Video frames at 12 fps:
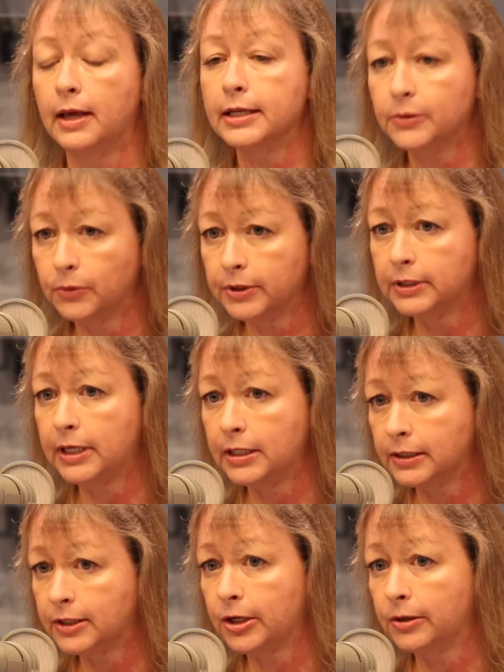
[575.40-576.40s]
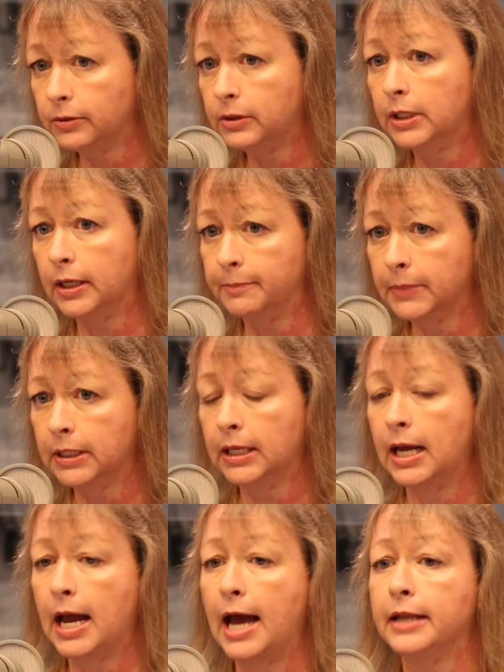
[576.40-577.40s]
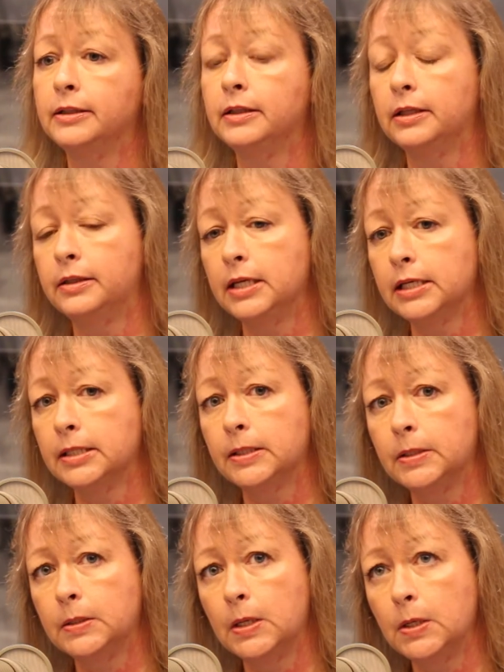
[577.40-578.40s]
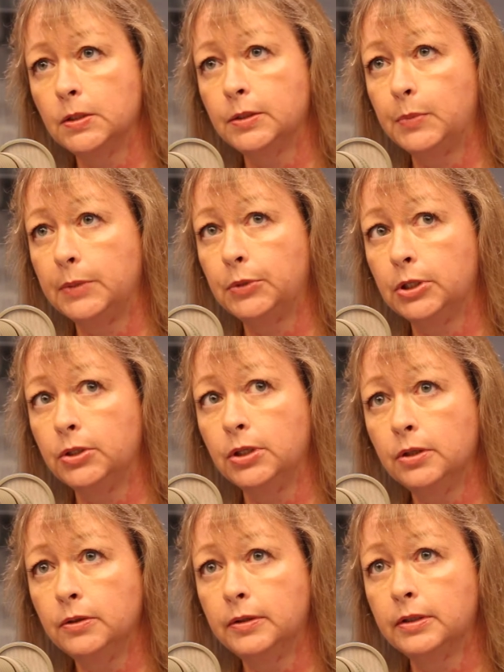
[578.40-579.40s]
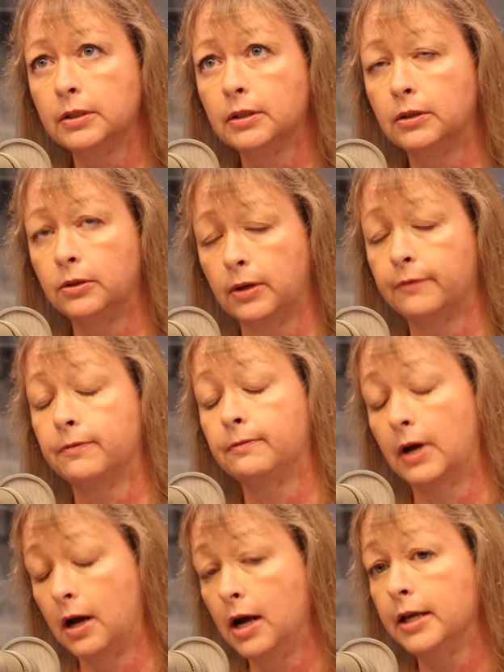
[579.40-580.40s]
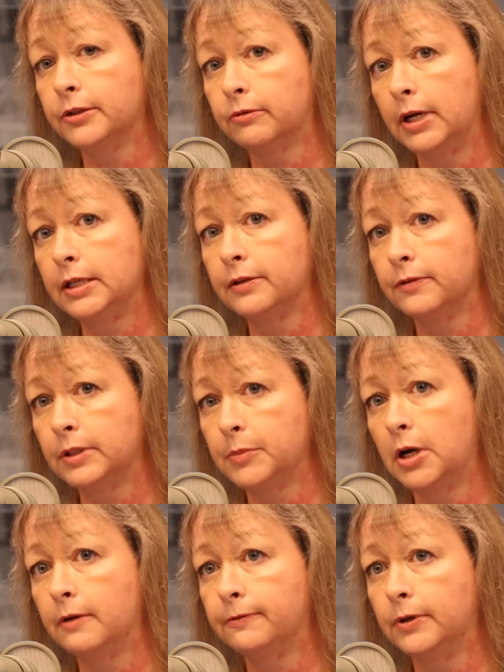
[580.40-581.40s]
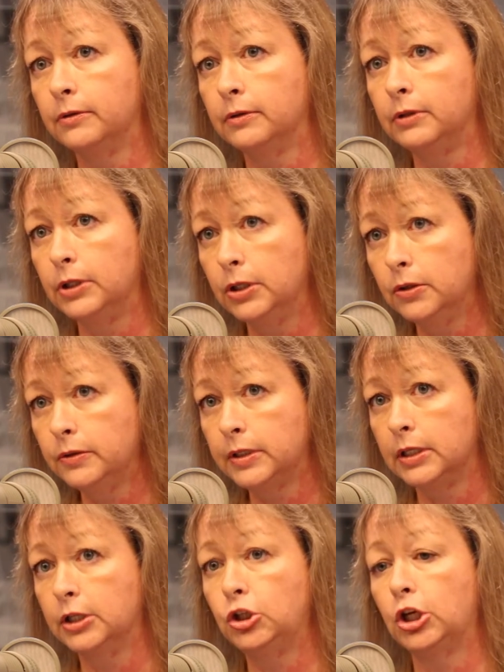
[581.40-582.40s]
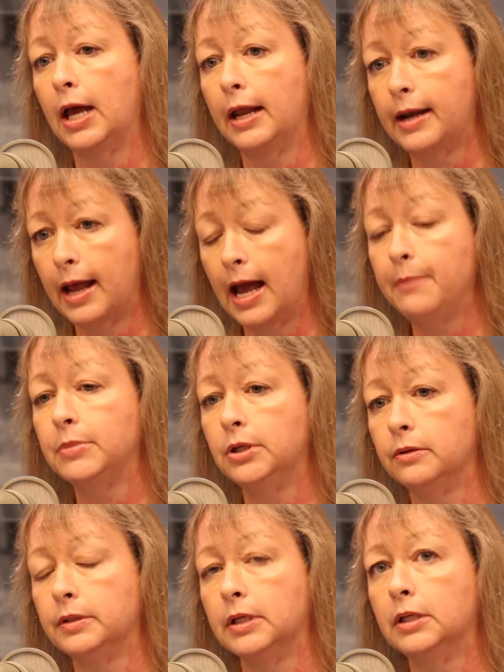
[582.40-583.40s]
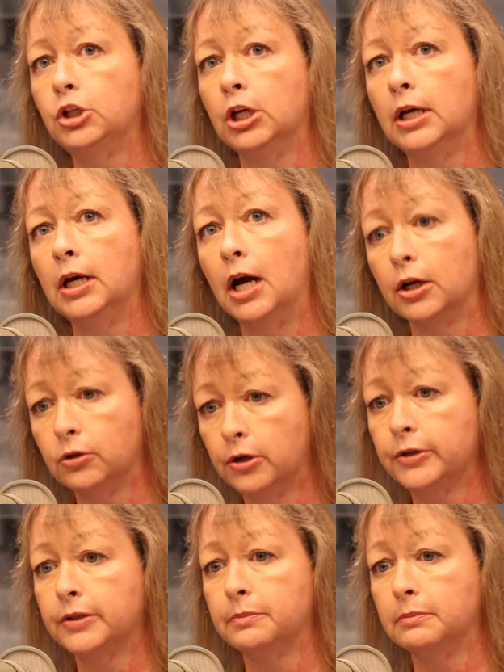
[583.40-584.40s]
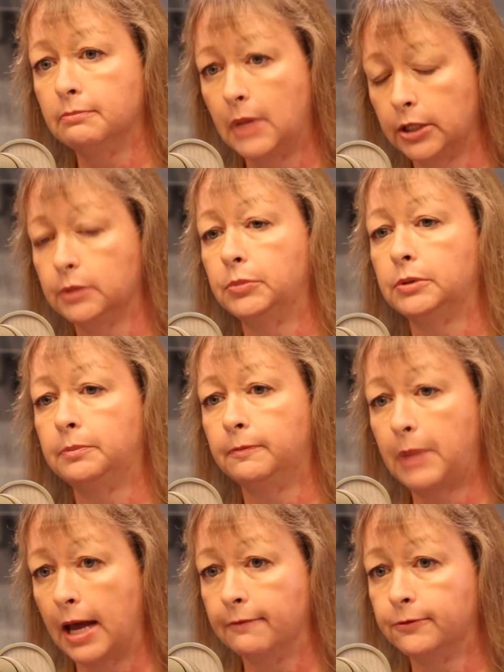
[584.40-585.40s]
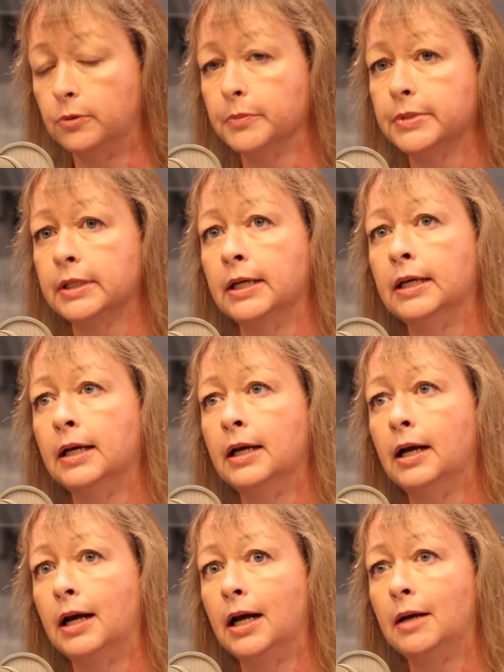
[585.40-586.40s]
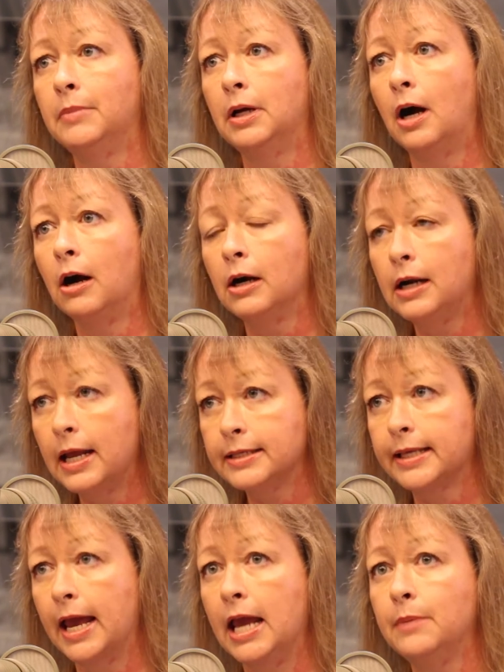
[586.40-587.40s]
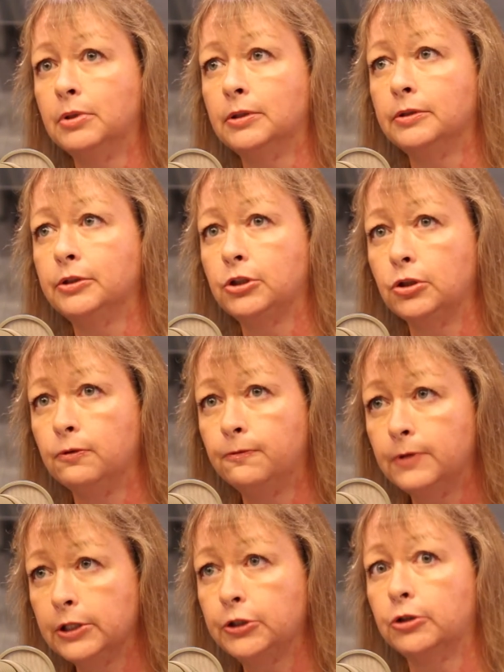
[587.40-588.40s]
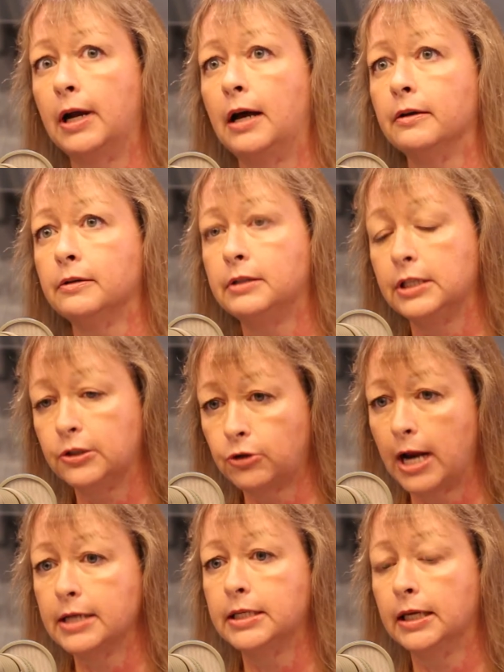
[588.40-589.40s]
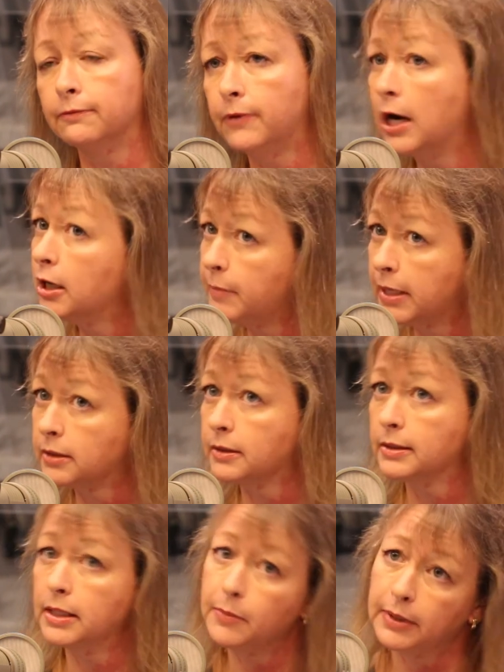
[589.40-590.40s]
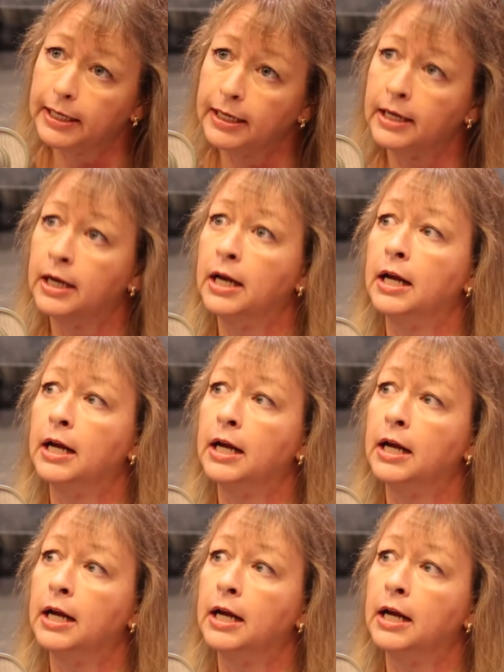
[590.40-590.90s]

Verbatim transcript: That's what the data show, yeah. And the thing is, those people who use, who have highest rates of smartphone usage and app usage mm. across multiple platforms, um, are less able to filter out distracting environmental stimuli,